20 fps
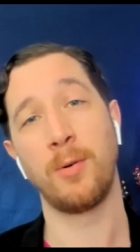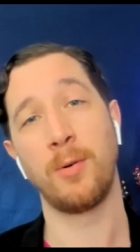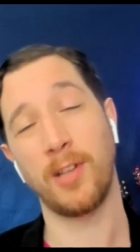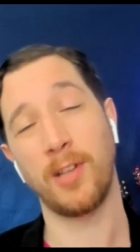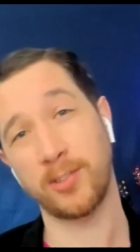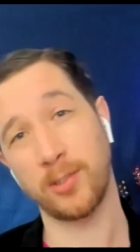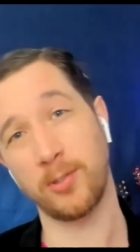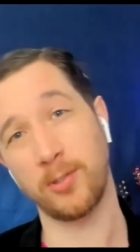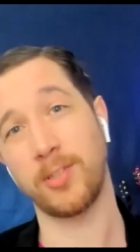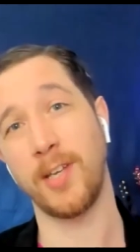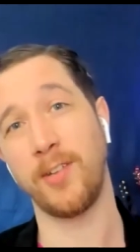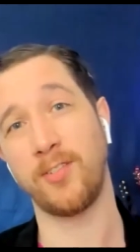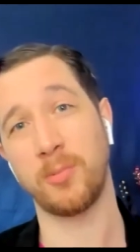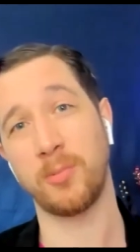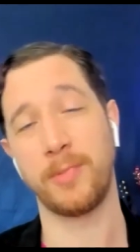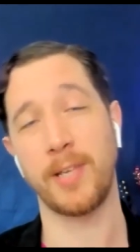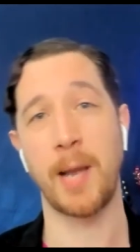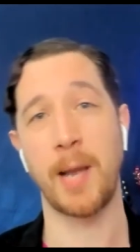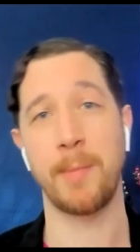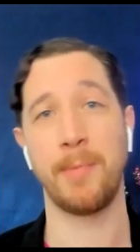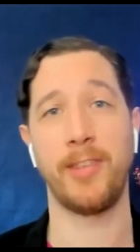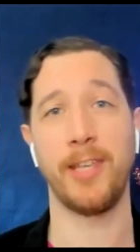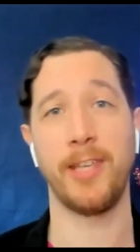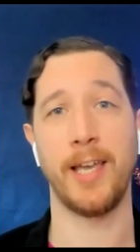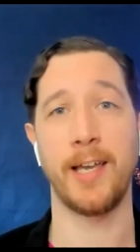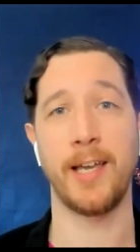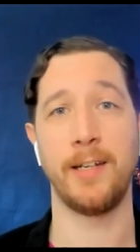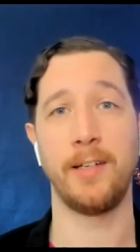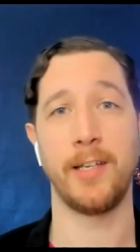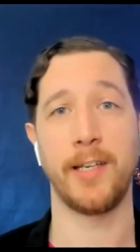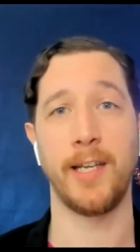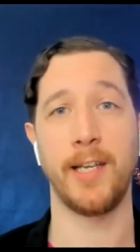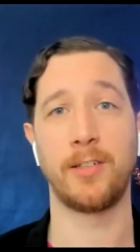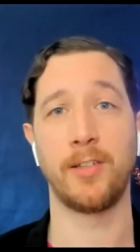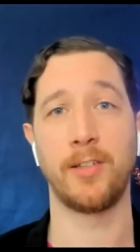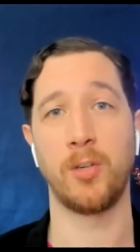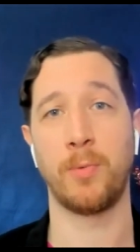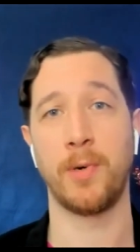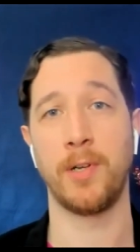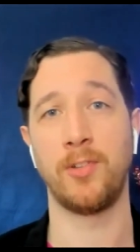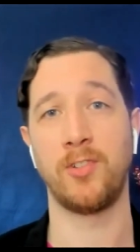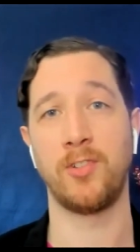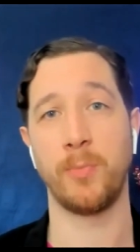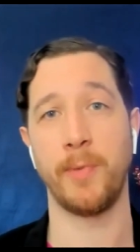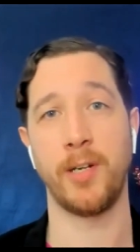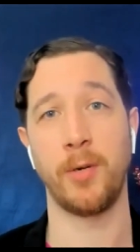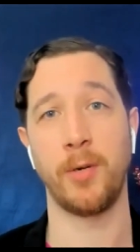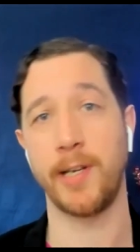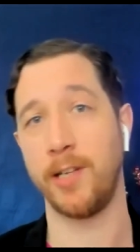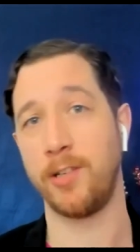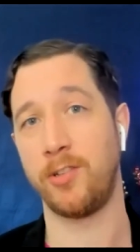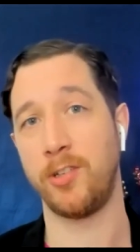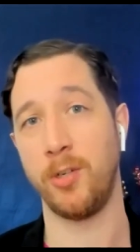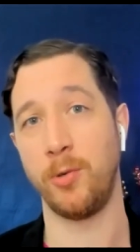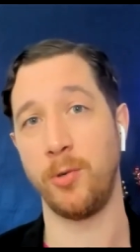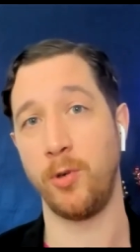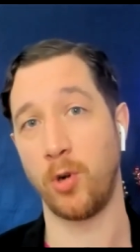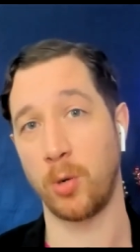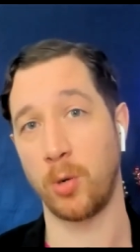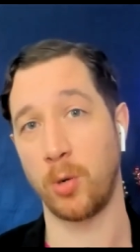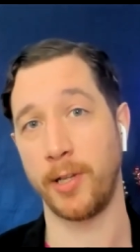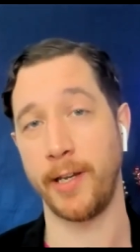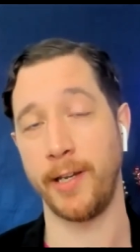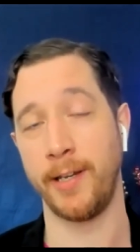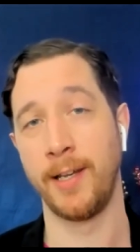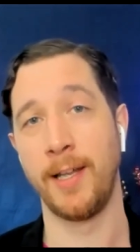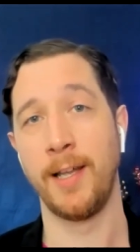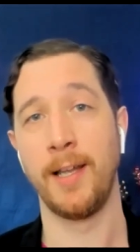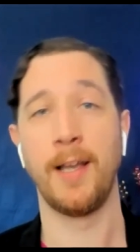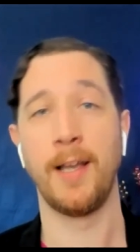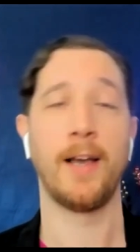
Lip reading: We'll also save some time at the end to get to the ones that we don't get to normally.